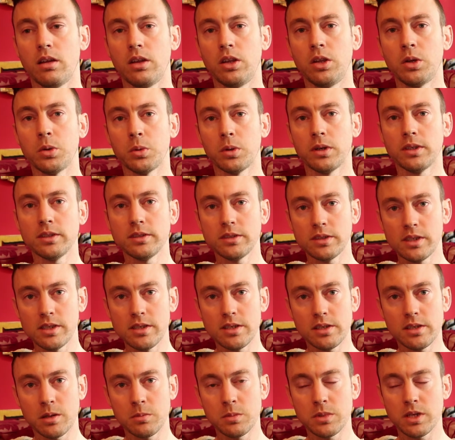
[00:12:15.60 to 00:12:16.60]
You will
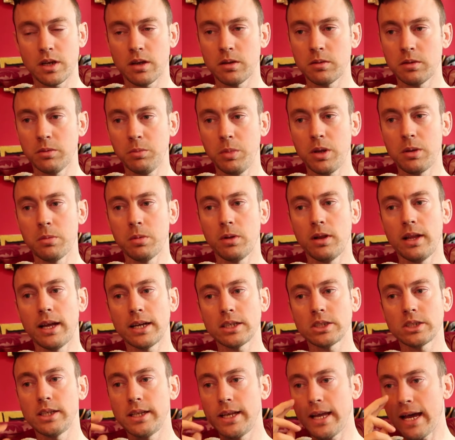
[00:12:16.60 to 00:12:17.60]
see sometimes people
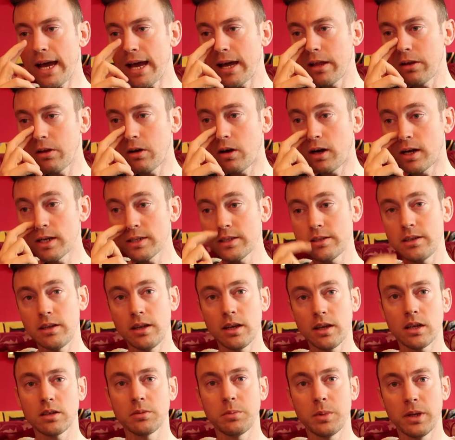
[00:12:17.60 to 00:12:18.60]
actually add
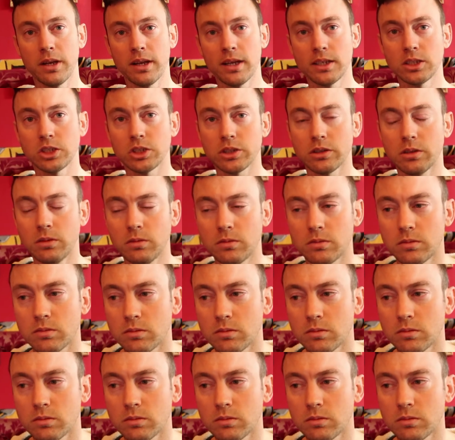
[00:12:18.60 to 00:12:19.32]
RC exponential,